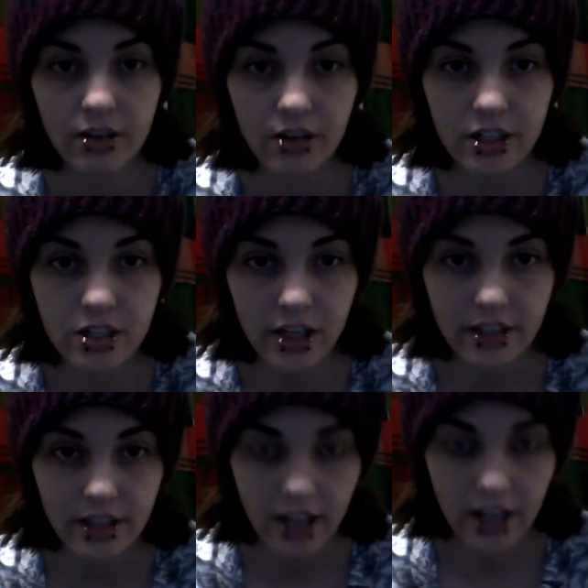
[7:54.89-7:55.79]
either
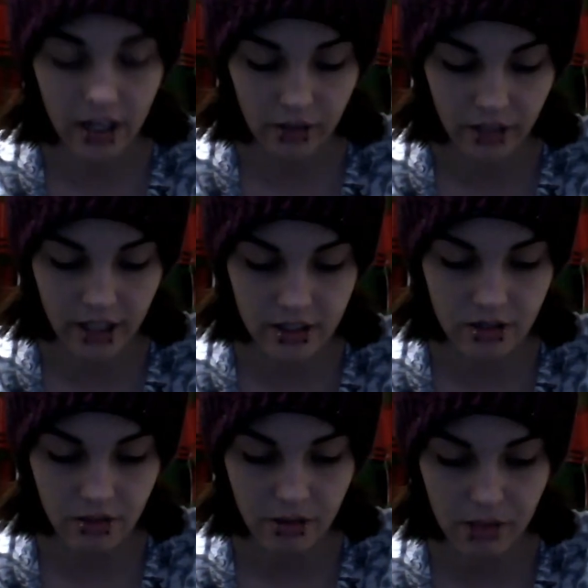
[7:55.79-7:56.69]
injected the heroin
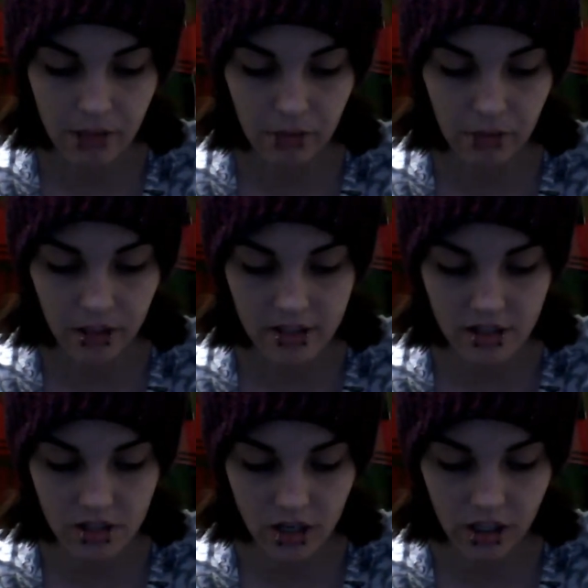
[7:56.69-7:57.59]
into him and placed
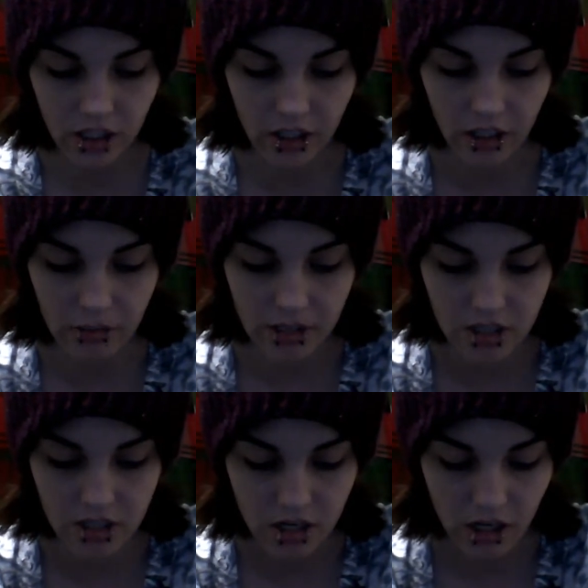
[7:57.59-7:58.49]
the shotgun on him
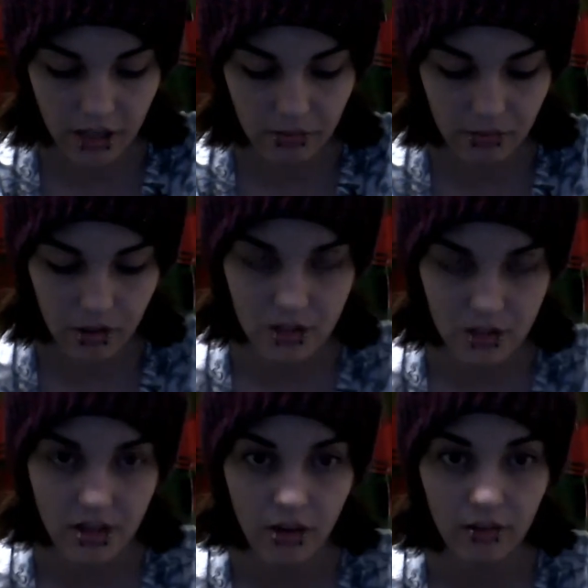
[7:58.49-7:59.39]
and shot him
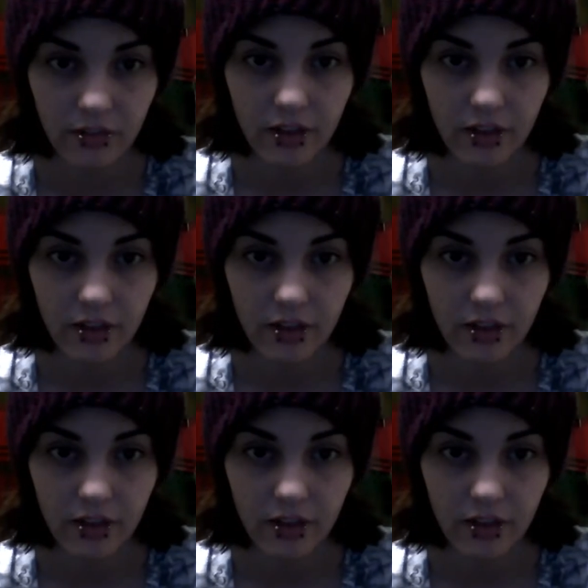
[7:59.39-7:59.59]
herself.